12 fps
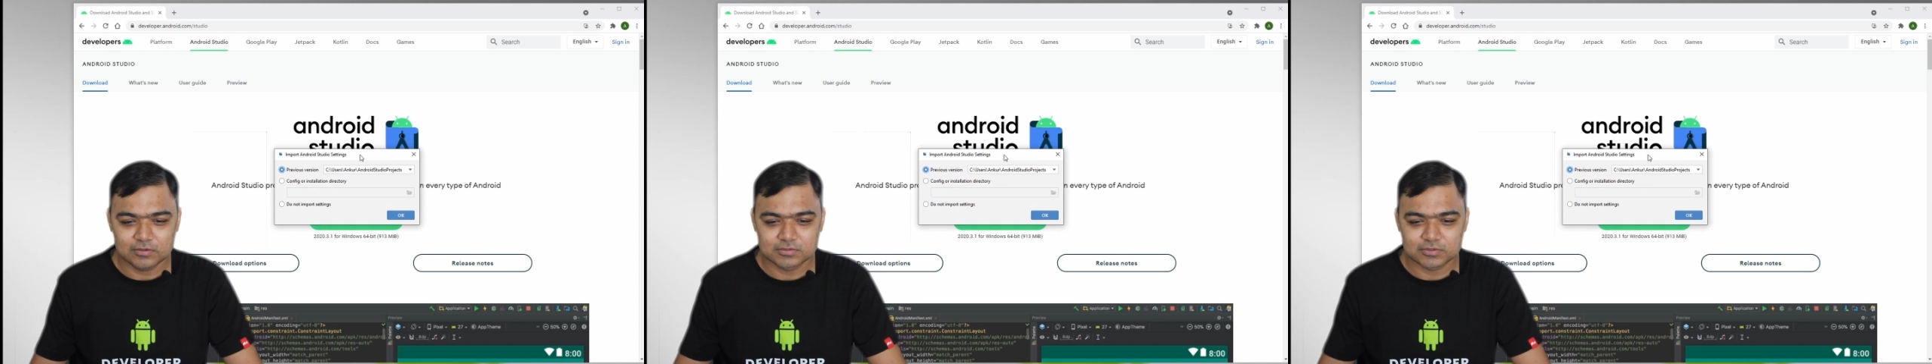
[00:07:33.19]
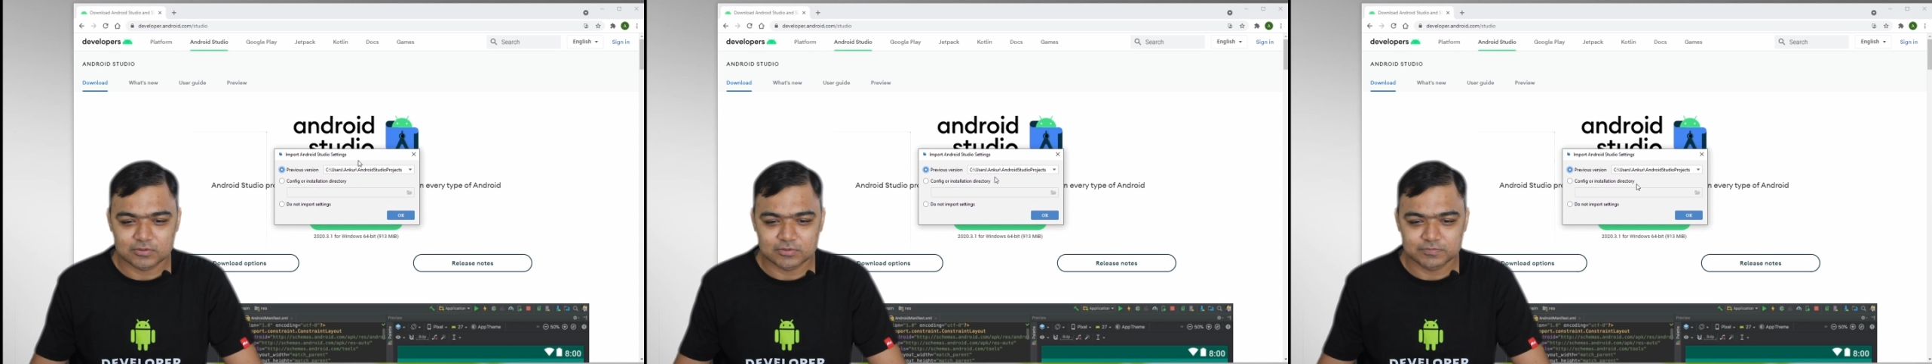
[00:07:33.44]

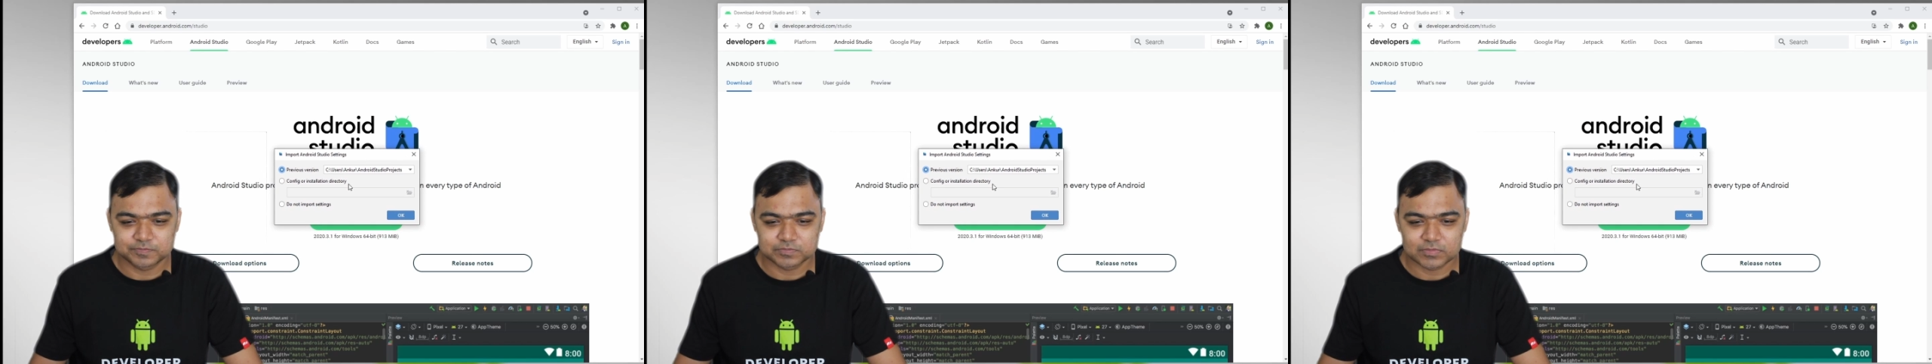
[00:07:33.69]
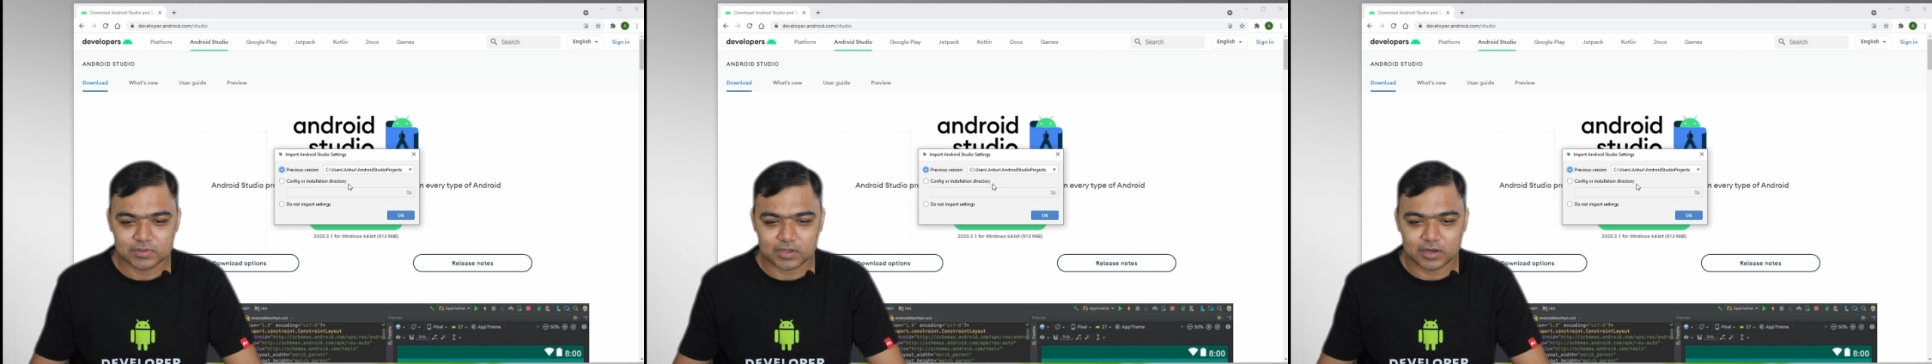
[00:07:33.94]
so
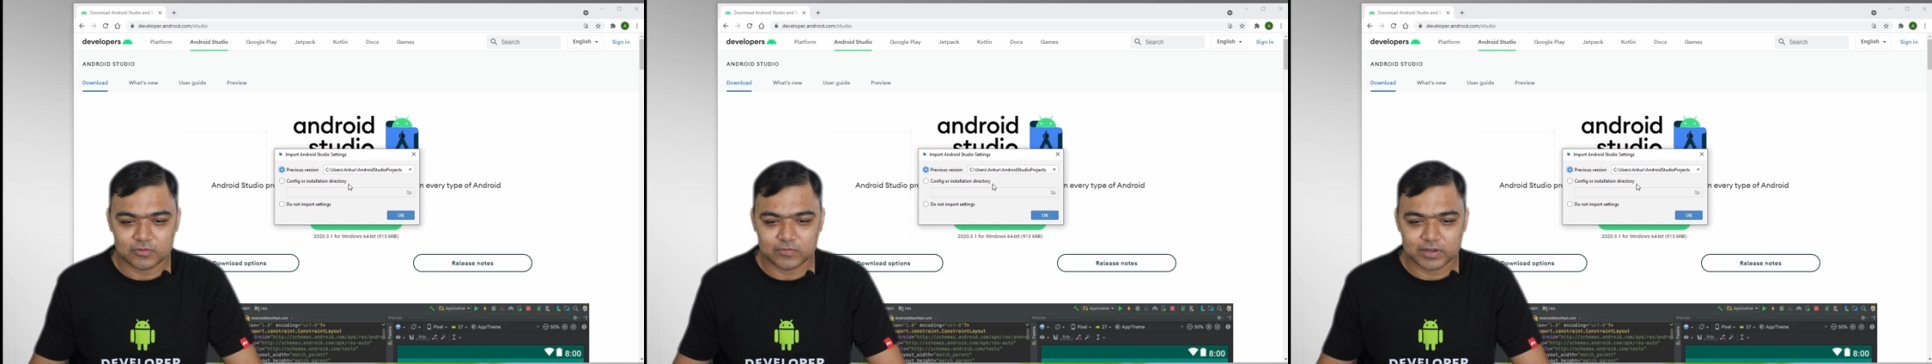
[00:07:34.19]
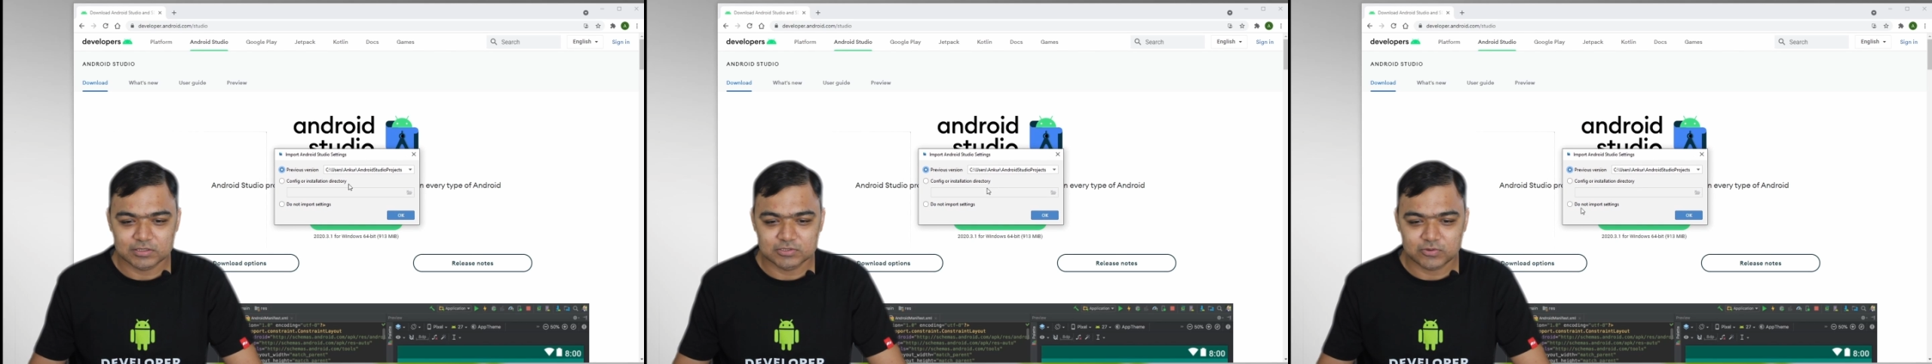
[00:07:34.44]
that is why
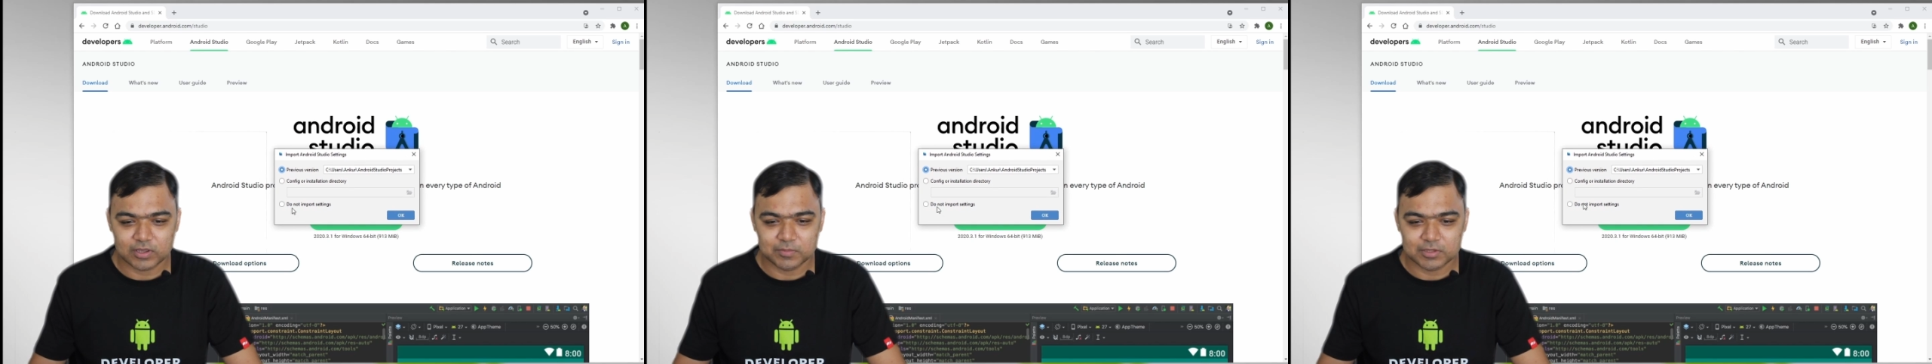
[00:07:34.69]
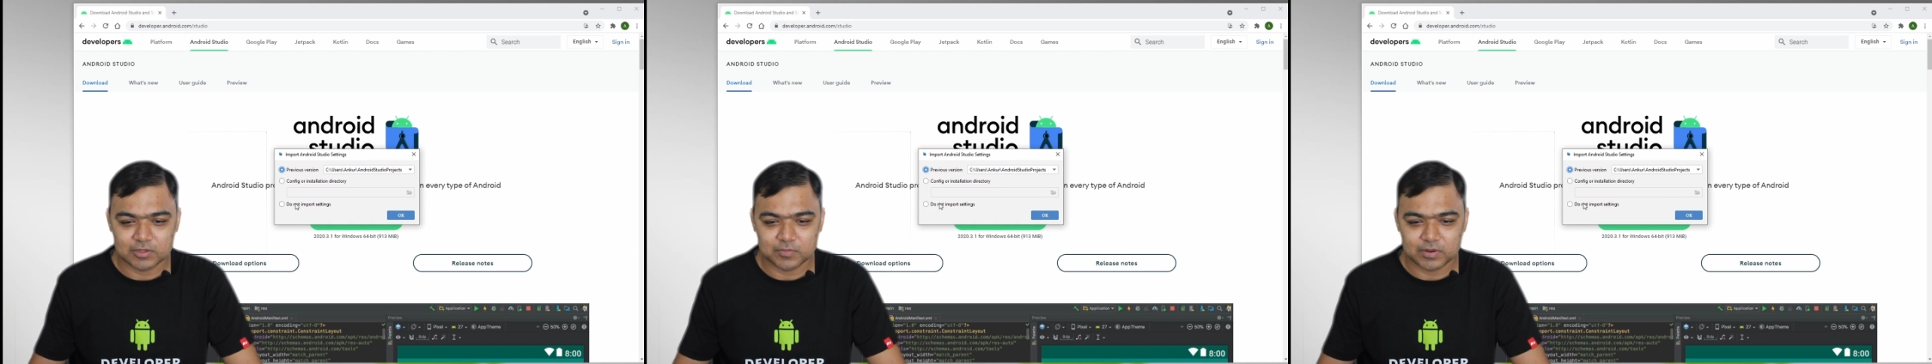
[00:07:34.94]
it's showing me
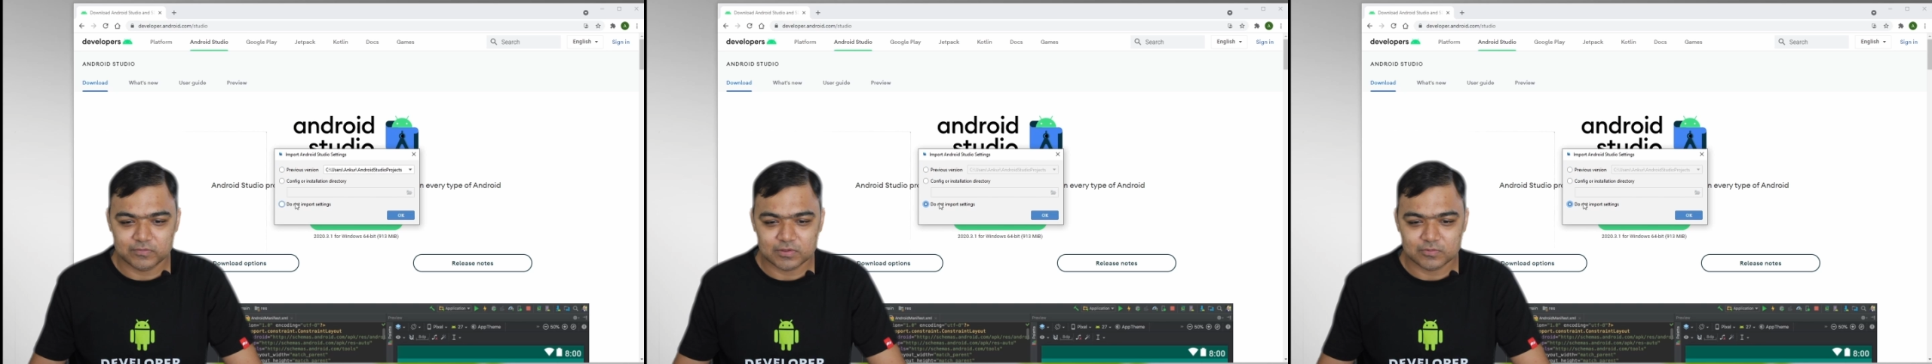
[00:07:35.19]
this previous